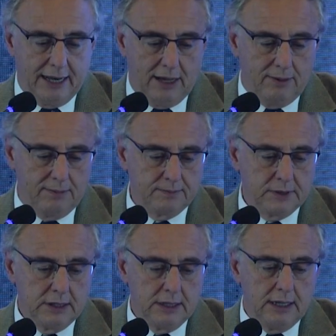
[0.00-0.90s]
lab,
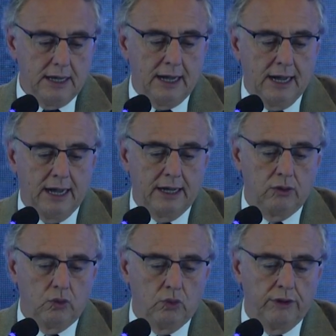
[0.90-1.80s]

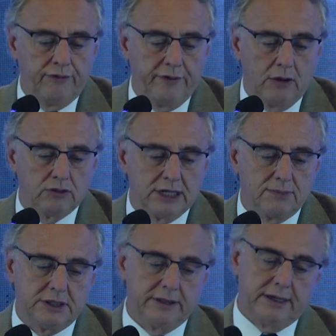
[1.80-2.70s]
and we found
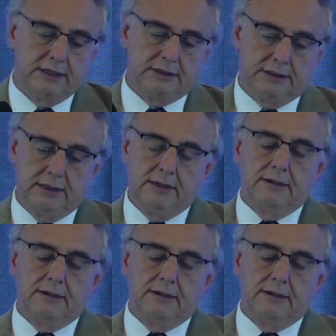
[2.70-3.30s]
something that is